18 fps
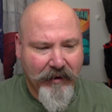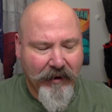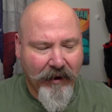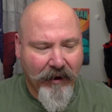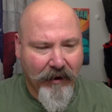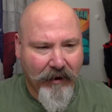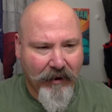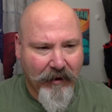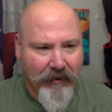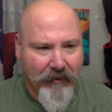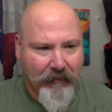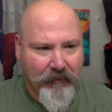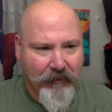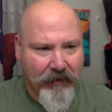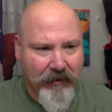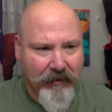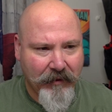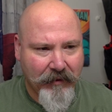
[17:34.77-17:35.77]

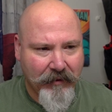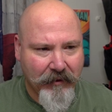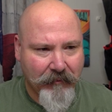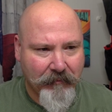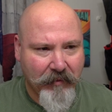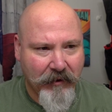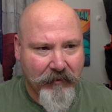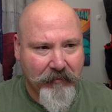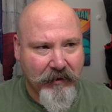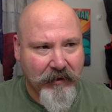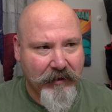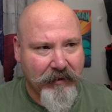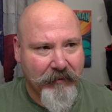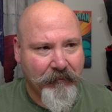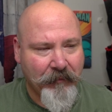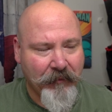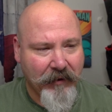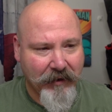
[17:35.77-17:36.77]
The
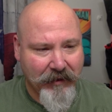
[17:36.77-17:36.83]
pumpkin,